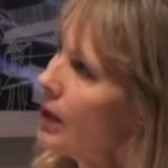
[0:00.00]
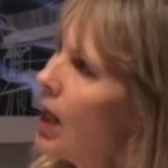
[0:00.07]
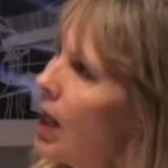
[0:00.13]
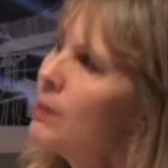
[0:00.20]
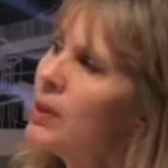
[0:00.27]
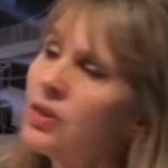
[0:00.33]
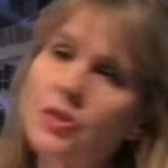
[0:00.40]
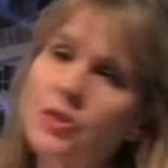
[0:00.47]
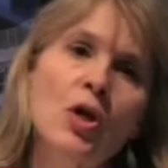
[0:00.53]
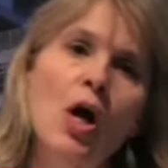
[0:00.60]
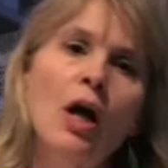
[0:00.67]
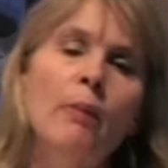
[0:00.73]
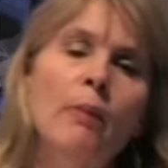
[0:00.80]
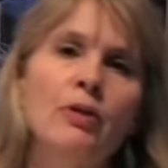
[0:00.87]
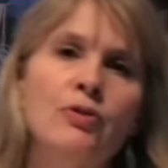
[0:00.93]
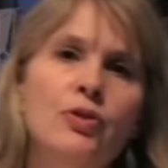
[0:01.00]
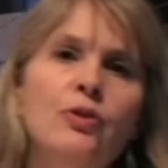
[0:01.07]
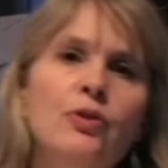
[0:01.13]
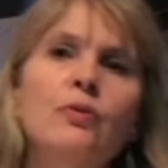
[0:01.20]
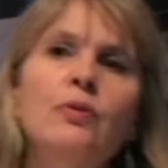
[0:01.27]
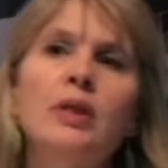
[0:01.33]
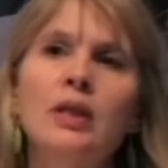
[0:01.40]
I'm going to just talk about
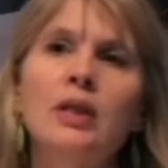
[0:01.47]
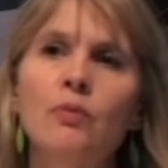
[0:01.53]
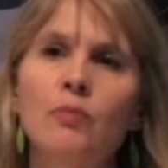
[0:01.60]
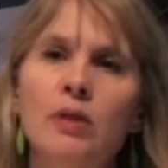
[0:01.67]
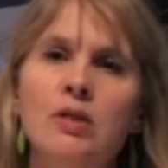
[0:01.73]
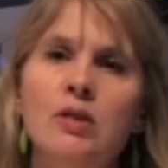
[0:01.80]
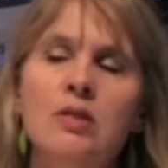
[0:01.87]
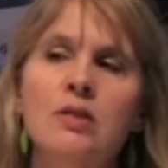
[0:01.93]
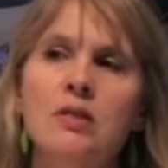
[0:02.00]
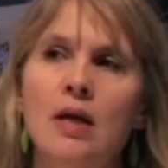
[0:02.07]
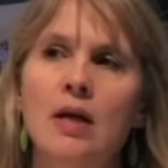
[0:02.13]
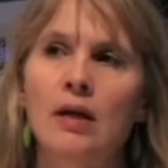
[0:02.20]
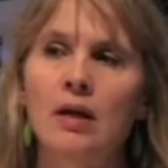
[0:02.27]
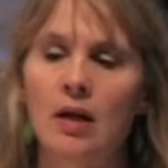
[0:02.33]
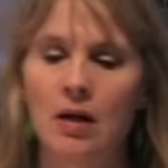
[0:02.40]
two key regions that